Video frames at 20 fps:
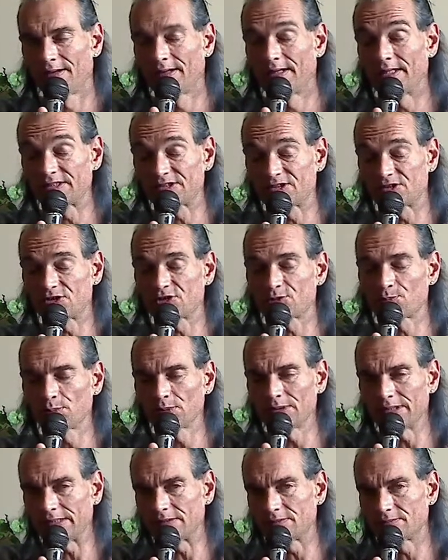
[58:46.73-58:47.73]
It's the
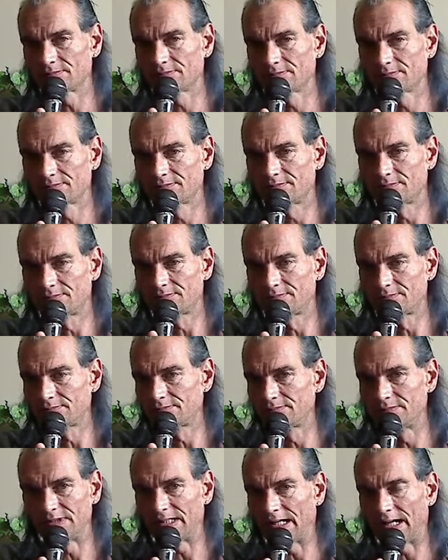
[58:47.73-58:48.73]
split.
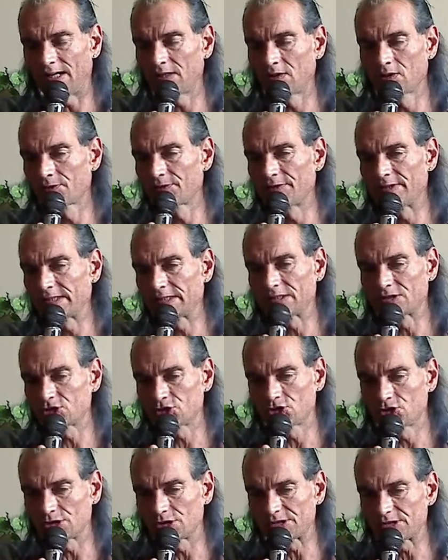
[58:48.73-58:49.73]
And I don't think
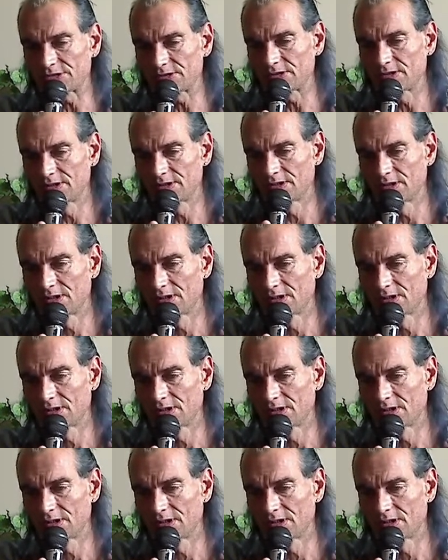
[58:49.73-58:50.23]
it's just